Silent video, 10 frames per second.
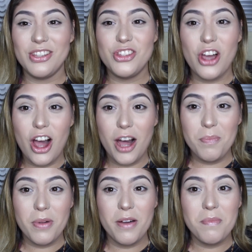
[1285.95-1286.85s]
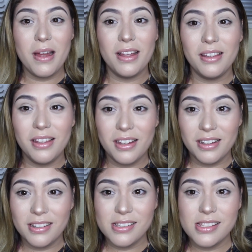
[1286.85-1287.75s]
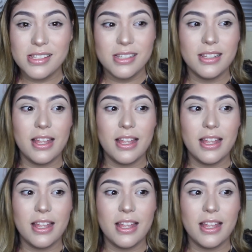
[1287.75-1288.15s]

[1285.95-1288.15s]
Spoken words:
the top of my lungs.